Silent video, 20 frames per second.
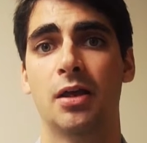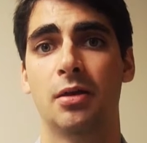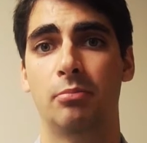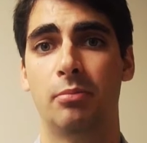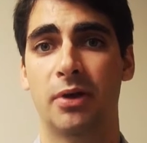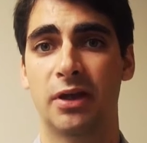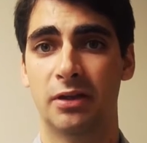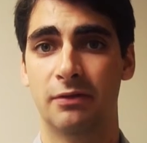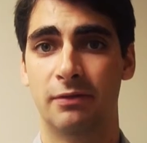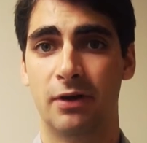
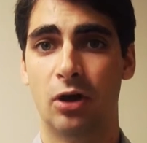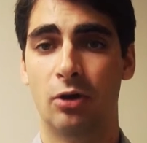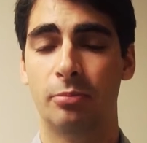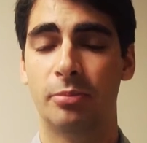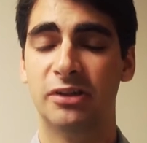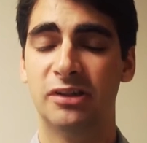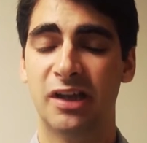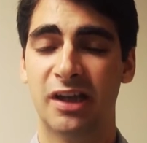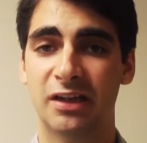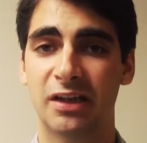may develop
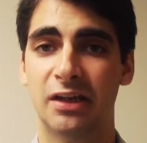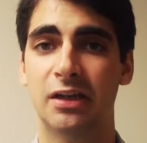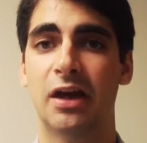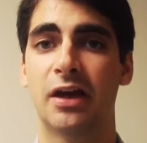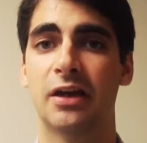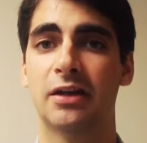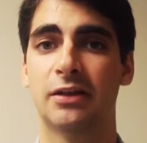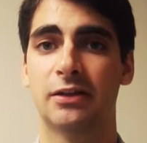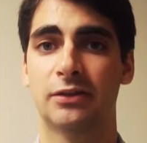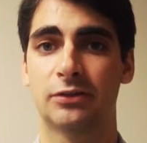a
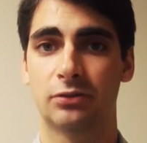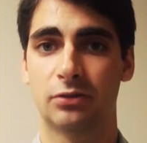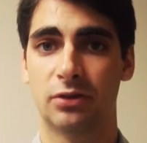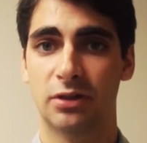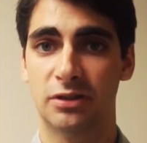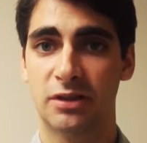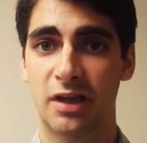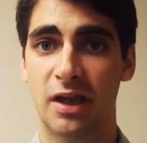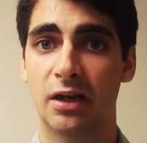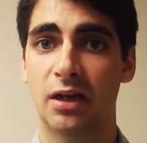tendinitis or a
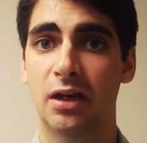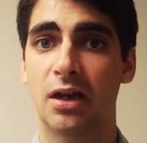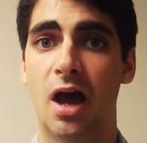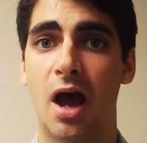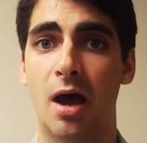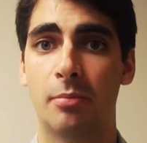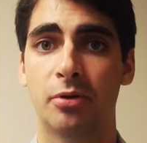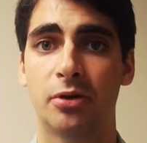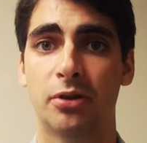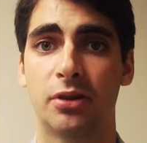
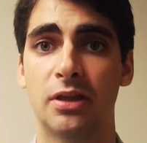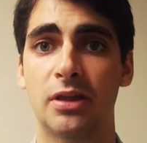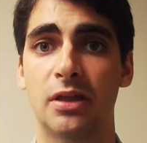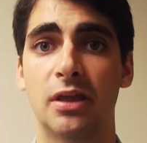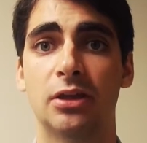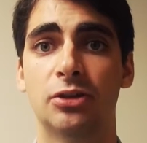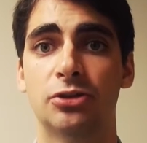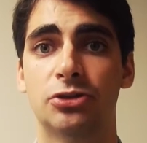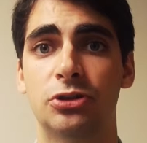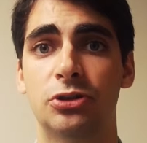tendinopathy
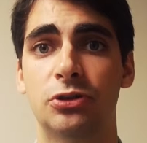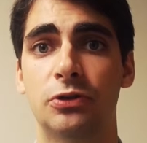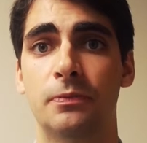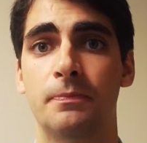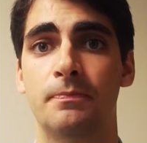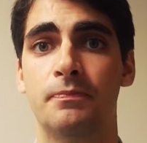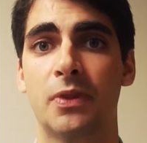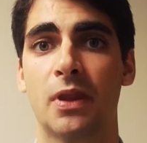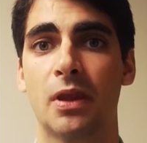issue